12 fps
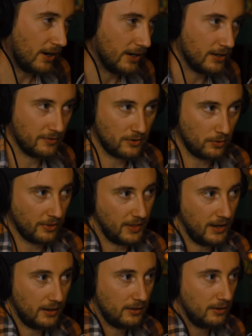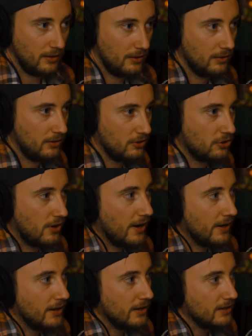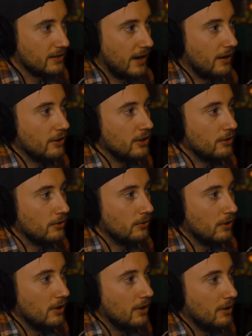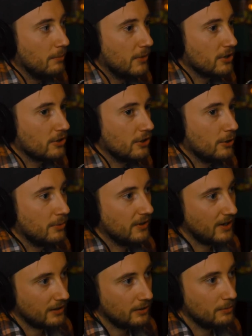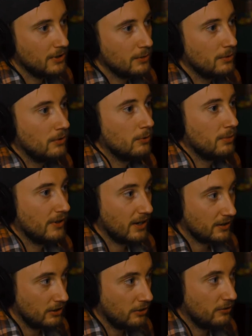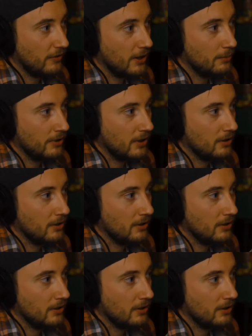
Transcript: difficult thing to tread, is how do you make sure you're protecting people, protecting your family,